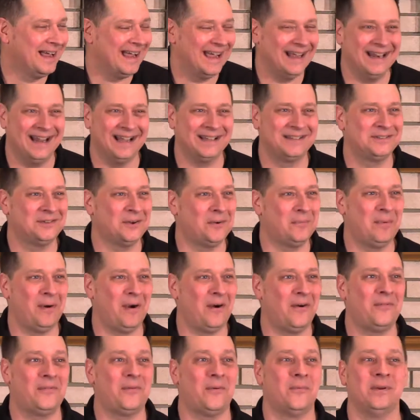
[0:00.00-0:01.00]
And that's so
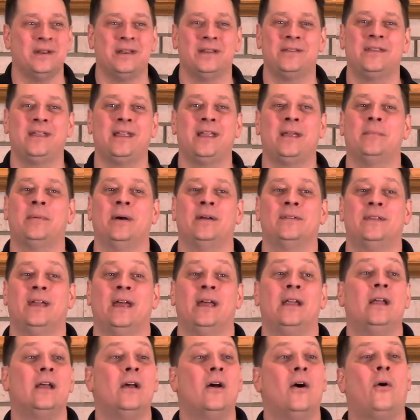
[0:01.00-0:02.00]
powerful when you think about
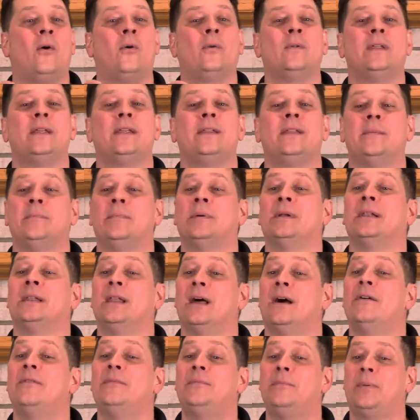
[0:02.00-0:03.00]
that. Only the
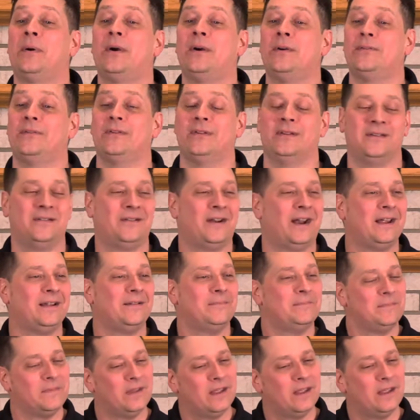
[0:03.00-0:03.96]
beloved person, right?